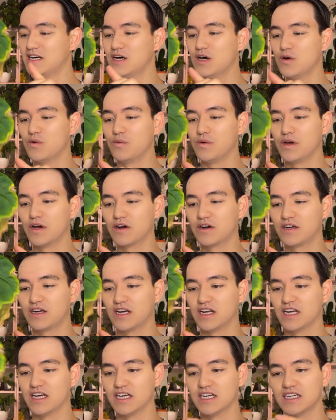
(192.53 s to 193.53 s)
we are
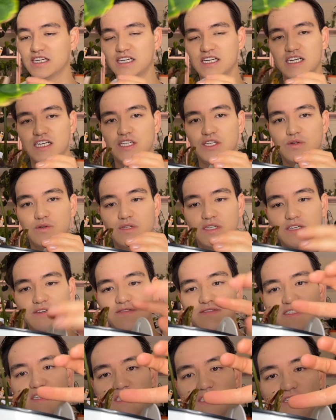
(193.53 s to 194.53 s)
getting a new leaf
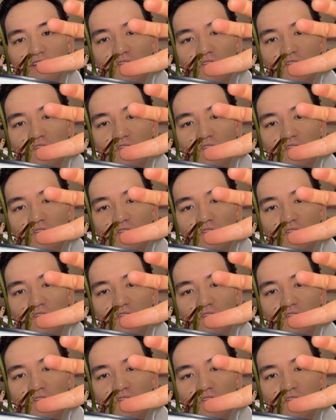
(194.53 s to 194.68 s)
just over